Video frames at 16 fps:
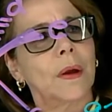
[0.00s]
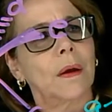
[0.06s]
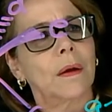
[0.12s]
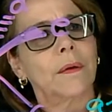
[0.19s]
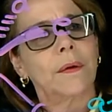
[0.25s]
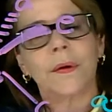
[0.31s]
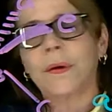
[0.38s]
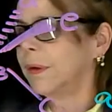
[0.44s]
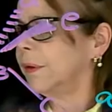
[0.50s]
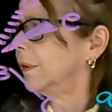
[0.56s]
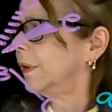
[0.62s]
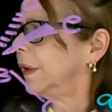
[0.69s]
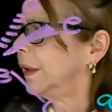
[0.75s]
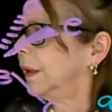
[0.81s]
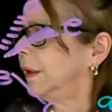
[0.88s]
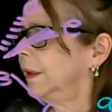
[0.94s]
here
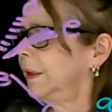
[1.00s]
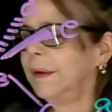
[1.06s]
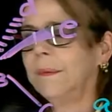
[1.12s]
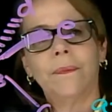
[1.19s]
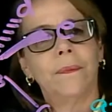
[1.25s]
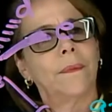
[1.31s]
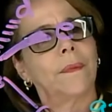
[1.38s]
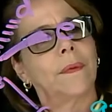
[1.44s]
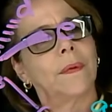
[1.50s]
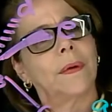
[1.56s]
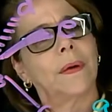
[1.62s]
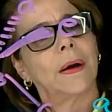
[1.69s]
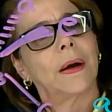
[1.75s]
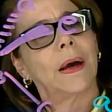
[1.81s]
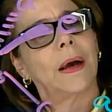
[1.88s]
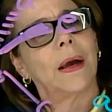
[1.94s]
A
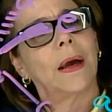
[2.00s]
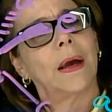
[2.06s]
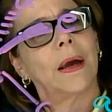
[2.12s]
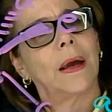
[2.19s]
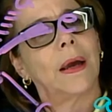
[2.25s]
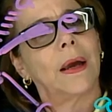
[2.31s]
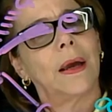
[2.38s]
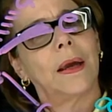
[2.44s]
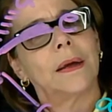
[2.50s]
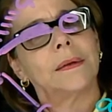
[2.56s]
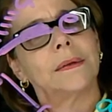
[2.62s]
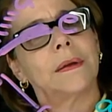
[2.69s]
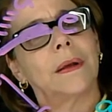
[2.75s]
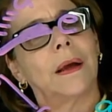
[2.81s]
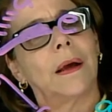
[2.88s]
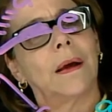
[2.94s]

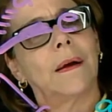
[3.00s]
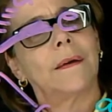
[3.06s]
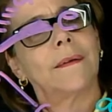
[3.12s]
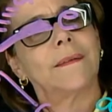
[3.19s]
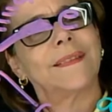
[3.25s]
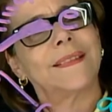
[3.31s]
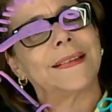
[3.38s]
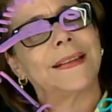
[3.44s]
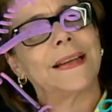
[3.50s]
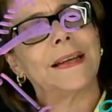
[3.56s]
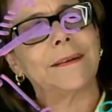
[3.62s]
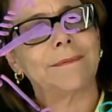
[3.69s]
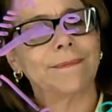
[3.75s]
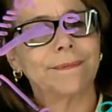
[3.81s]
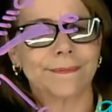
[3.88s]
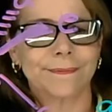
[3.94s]
and D.
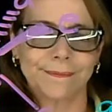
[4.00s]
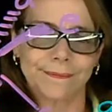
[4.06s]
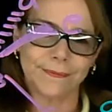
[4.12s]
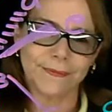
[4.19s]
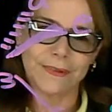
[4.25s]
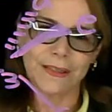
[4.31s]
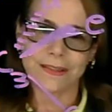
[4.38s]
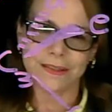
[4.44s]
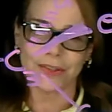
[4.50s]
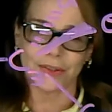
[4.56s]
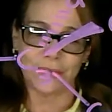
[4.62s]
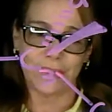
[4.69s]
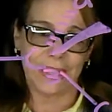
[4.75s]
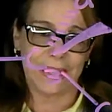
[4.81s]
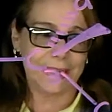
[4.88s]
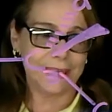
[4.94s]
So
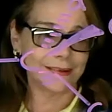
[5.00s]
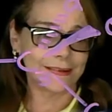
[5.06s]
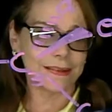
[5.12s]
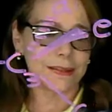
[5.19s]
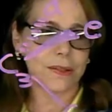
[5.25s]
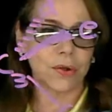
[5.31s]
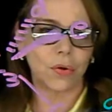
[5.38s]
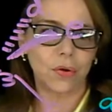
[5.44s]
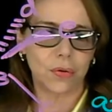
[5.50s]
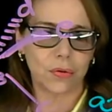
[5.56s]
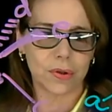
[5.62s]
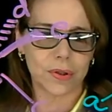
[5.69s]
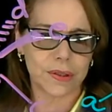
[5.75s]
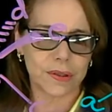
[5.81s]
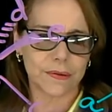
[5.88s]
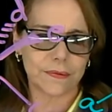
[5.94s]
that is a
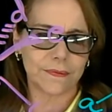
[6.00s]
sawhorse.